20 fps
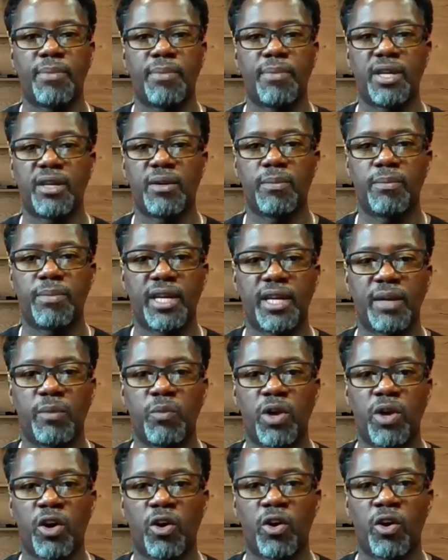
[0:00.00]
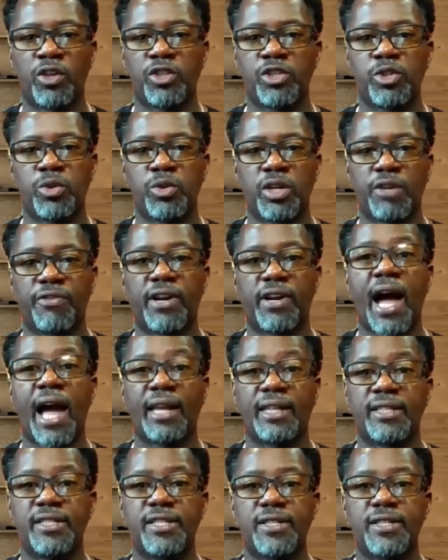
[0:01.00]
be it we're on two different
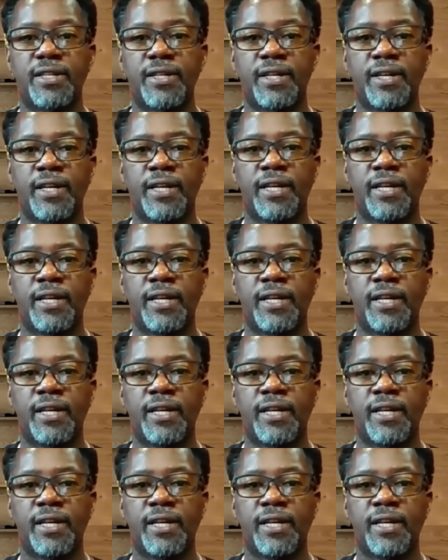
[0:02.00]
islands.